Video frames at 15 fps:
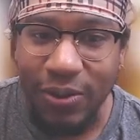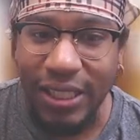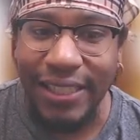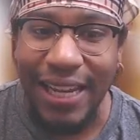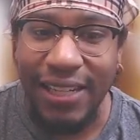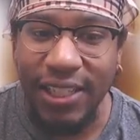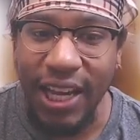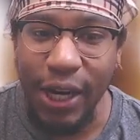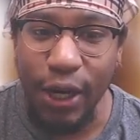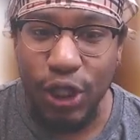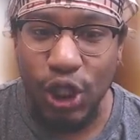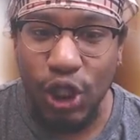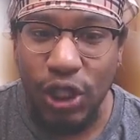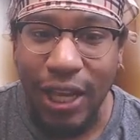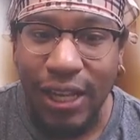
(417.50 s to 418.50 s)
see Tessia
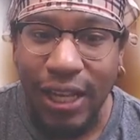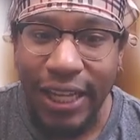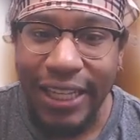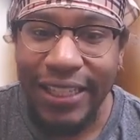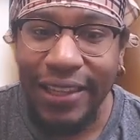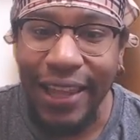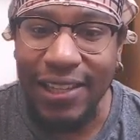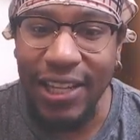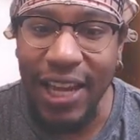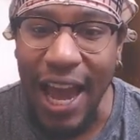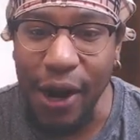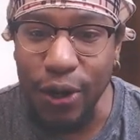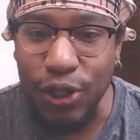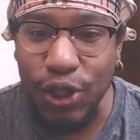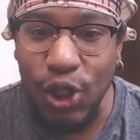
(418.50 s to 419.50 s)

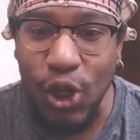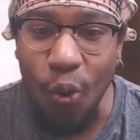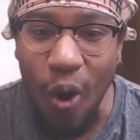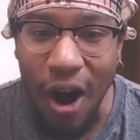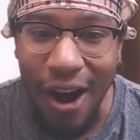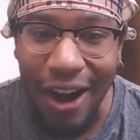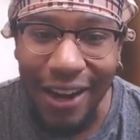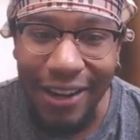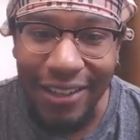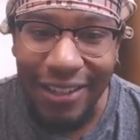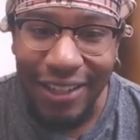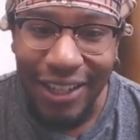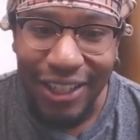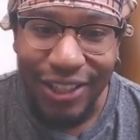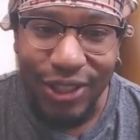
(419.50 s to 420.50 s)
and her squad
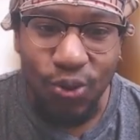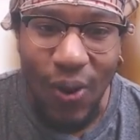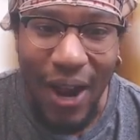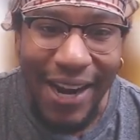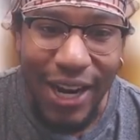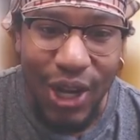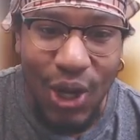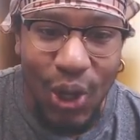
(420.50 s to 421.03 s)
just right here